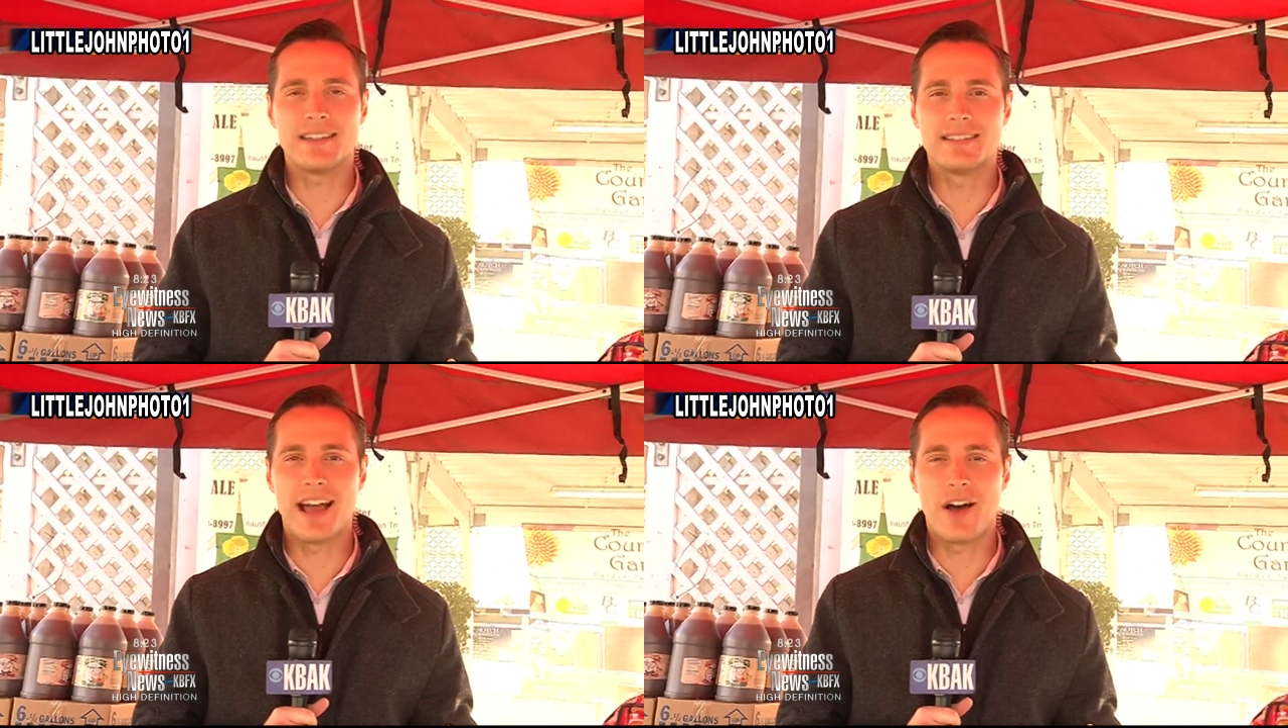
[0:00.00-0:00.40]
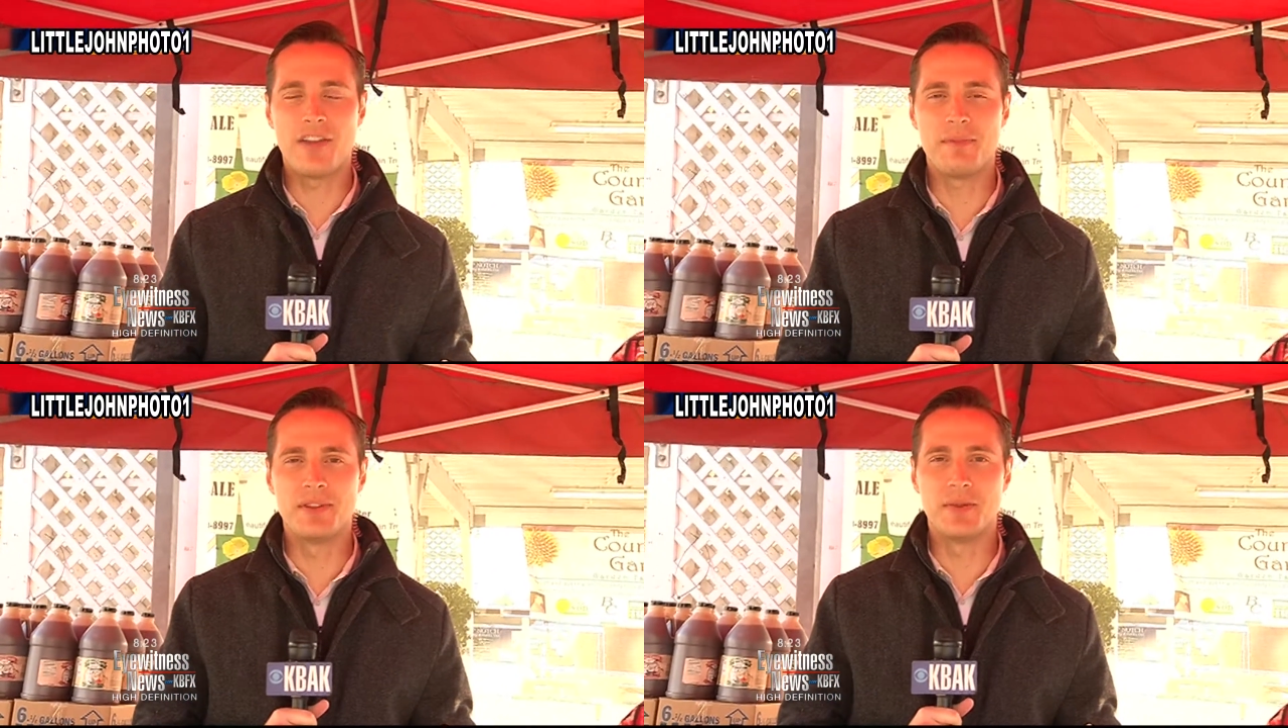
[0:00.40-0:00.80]
now they've
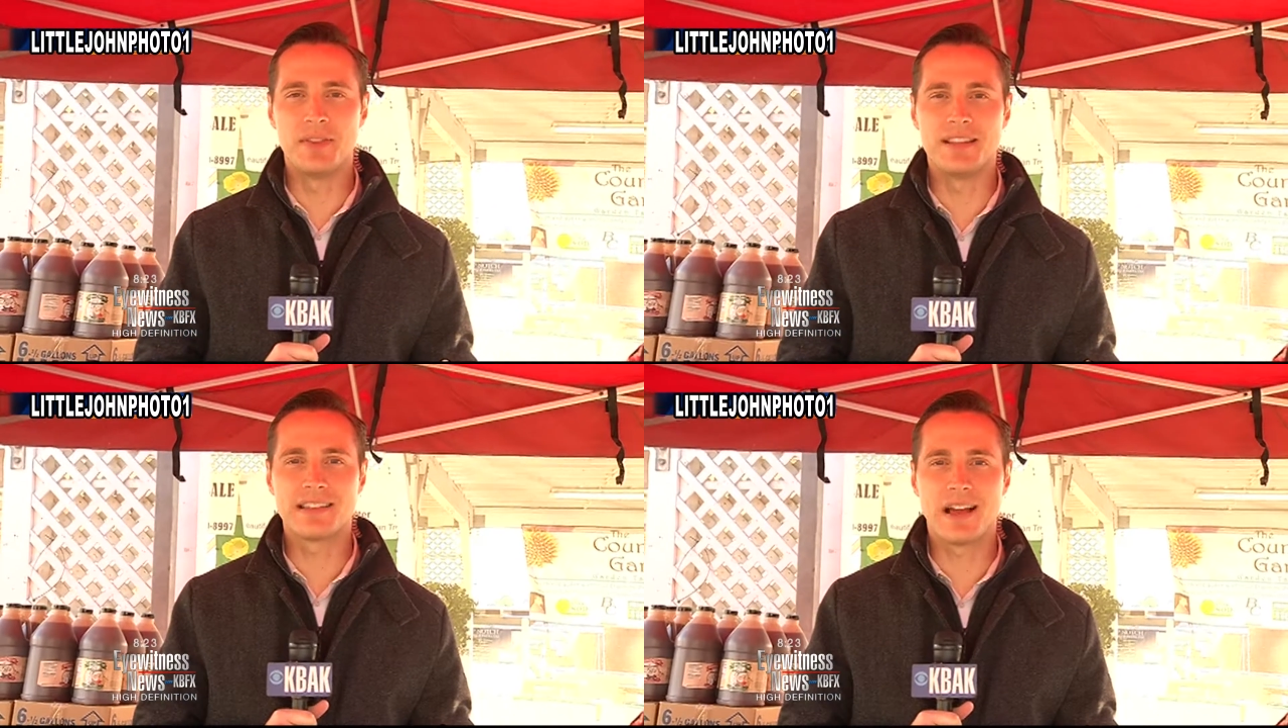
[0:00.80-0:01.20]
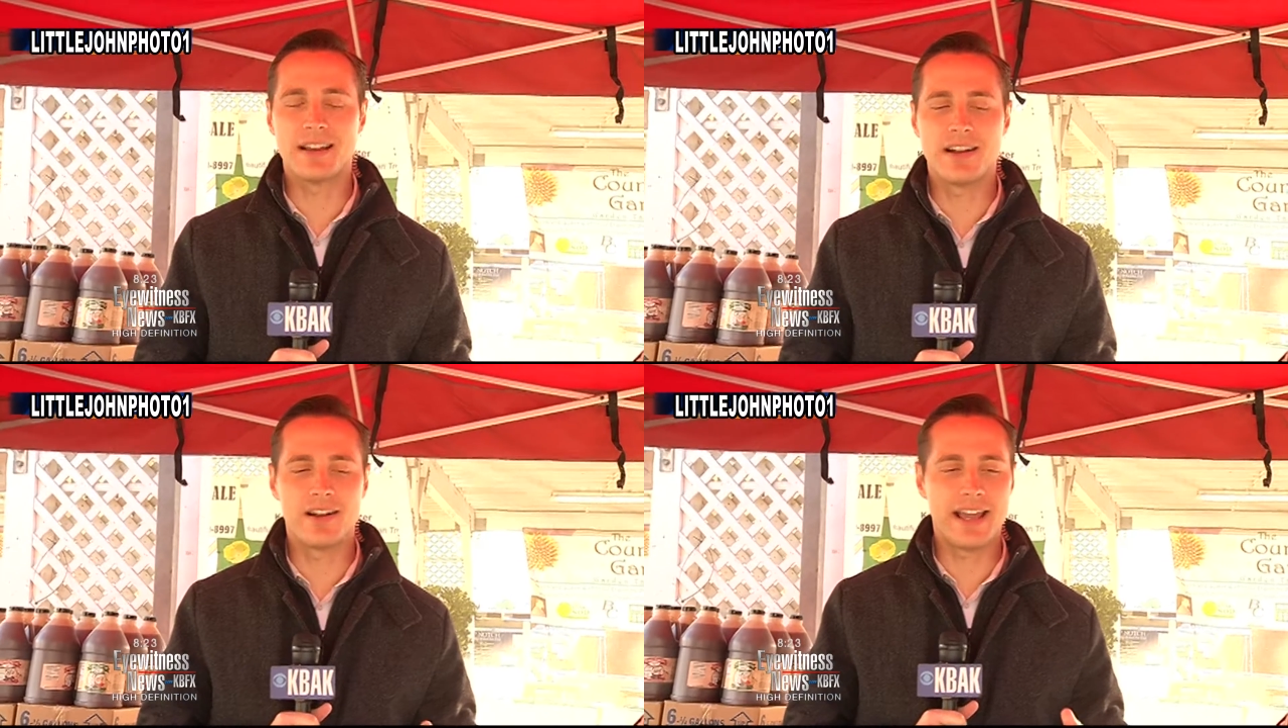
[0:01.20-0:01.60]
been doing this out
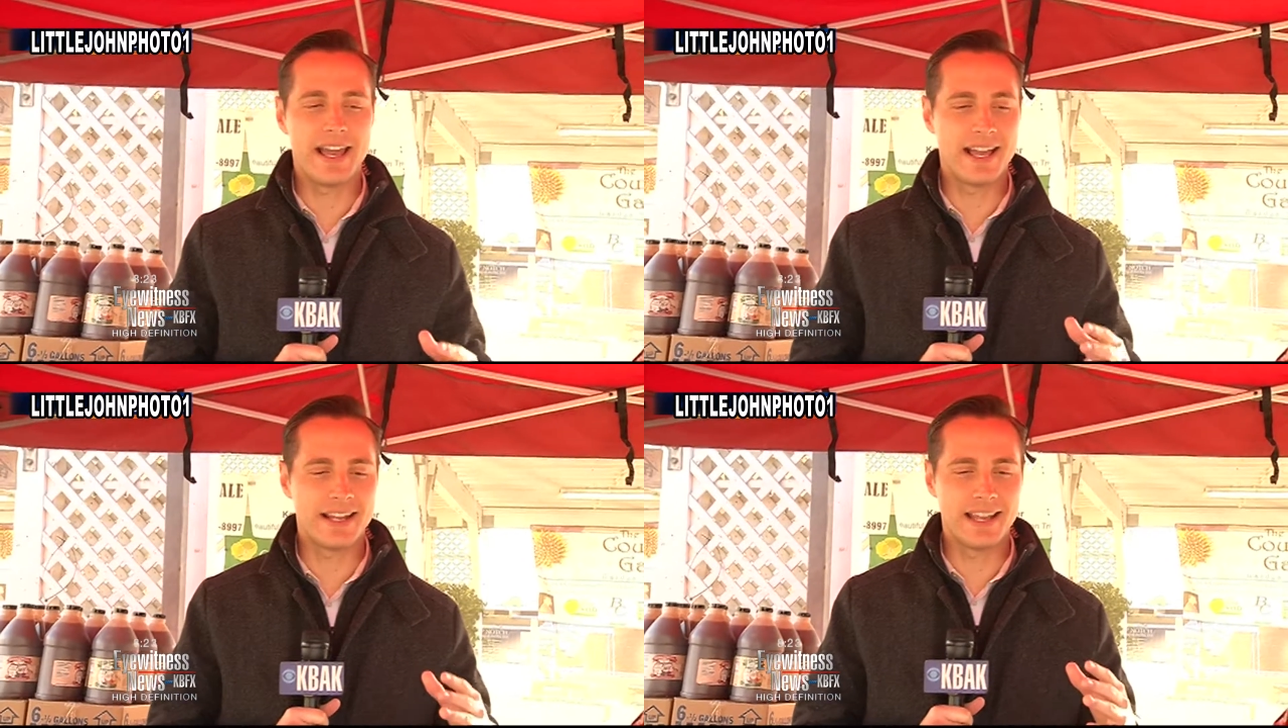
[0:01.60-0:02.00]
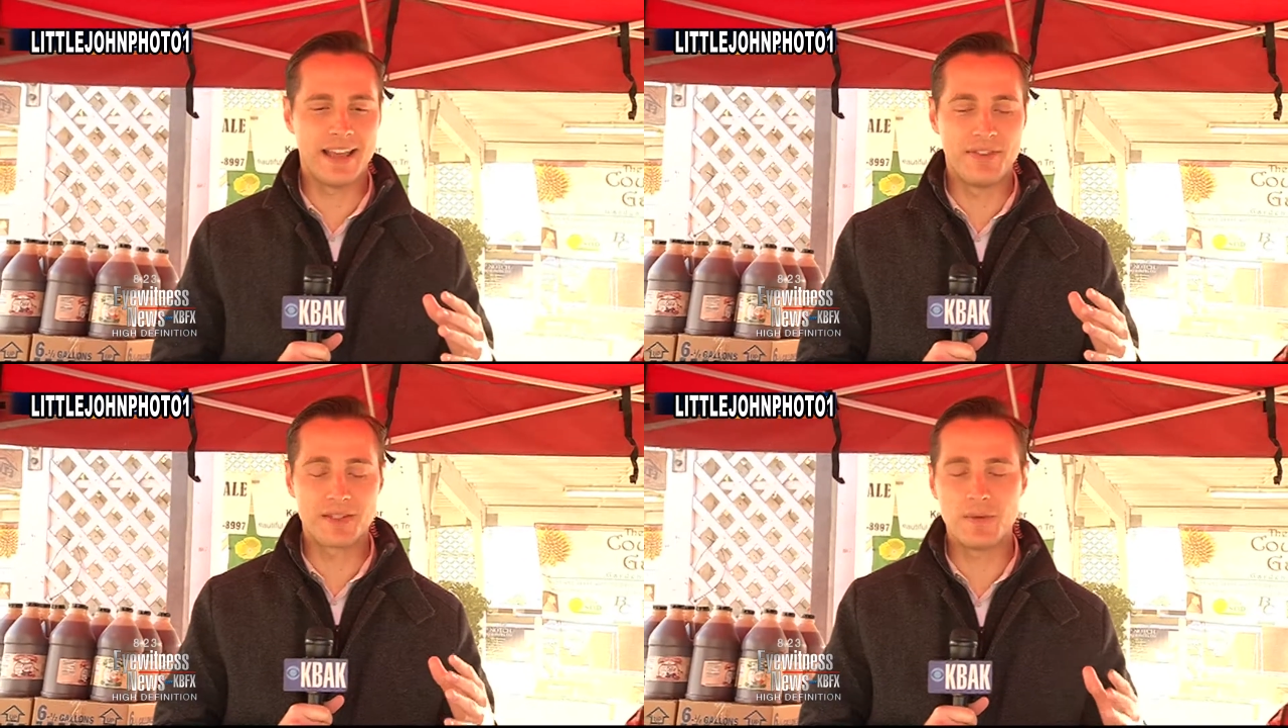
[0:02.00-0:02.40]
here, and
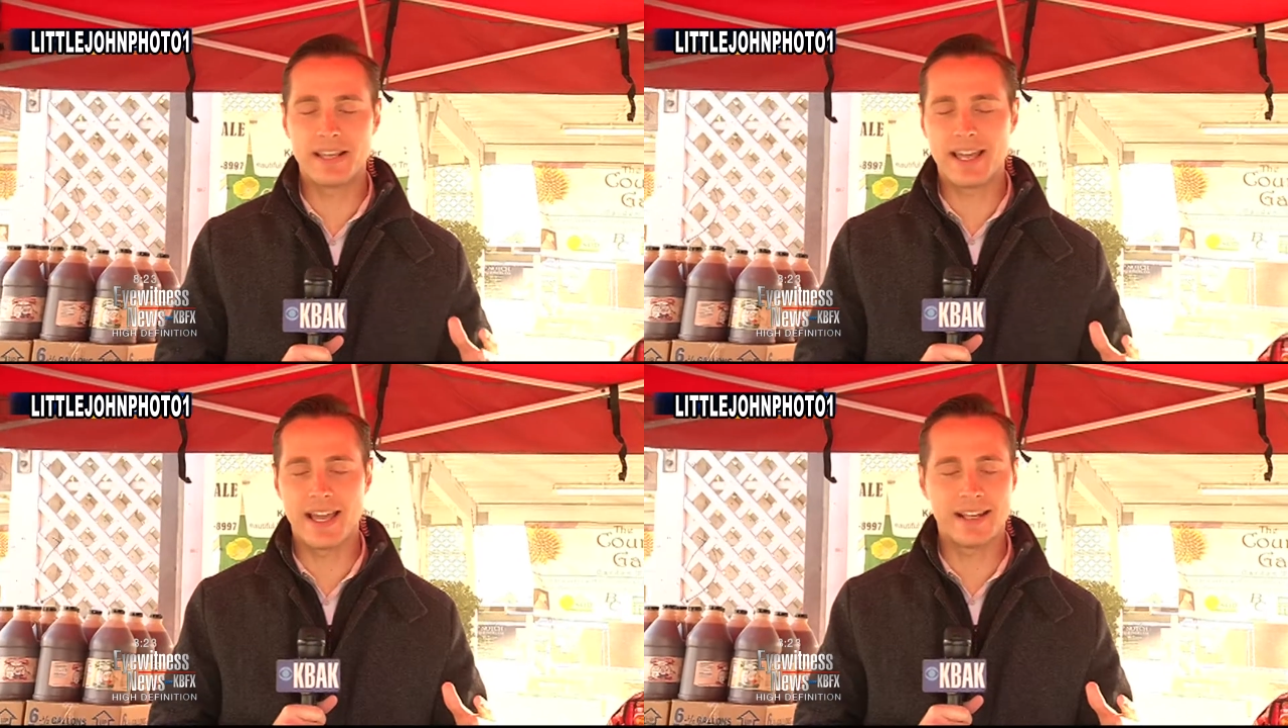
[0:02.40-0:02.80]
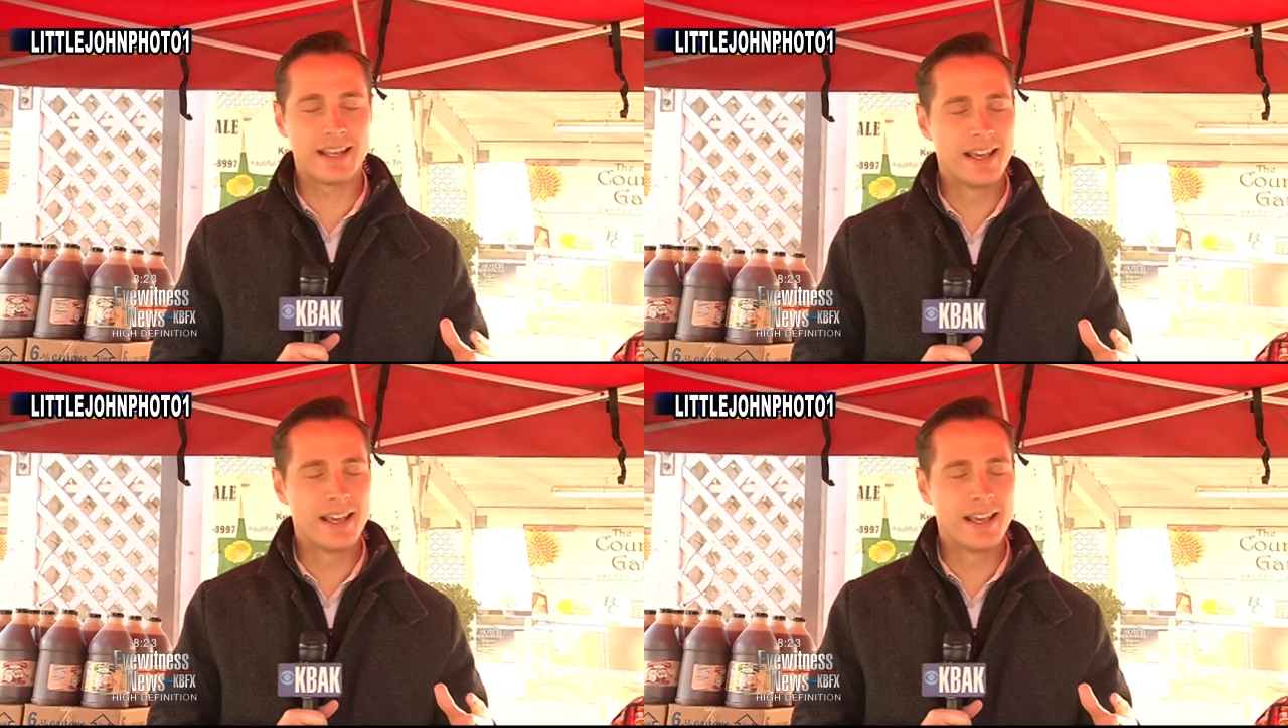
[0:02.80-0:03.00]
and this weekend